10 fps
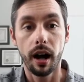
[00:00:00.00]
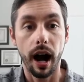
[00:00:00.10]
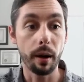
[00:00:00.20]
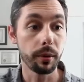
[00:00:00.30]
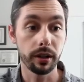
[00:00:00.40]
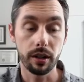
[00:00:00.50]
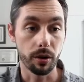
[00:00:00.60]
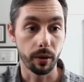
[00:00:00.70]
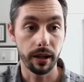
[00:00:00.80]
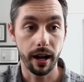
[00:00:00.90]
I really
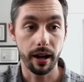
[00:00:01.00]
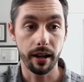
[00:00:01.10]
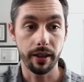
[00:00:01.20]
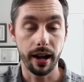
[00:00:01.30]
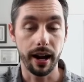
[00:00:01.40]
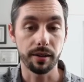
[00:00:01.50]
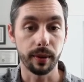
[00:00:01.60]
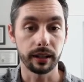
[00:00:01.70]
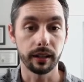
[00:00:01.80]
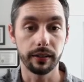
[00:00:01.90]
enjoyed that
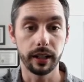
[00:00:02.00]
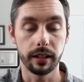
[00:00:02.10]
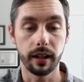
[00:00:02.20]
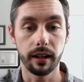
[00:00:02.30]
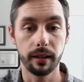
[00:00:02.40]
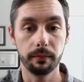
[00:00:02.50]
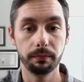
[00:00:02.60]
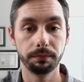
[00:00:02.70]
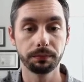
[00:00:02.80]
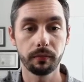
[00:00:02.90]
aspect of it,
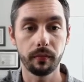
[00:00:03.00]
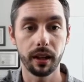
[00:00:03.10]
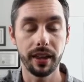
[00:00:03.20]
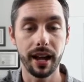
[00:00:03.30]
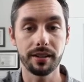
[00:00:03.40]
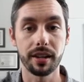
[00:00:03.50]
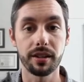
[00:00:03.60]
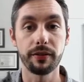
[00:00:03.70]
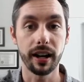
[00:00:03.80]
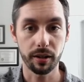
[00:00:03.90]
that sense
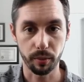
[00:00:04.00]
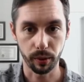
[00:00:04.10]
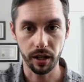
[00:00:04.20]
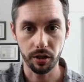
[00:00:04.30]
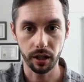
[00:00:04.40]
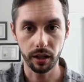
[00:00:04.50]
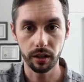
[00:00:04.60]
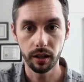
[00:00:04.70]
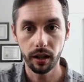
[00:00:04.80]
of exploration.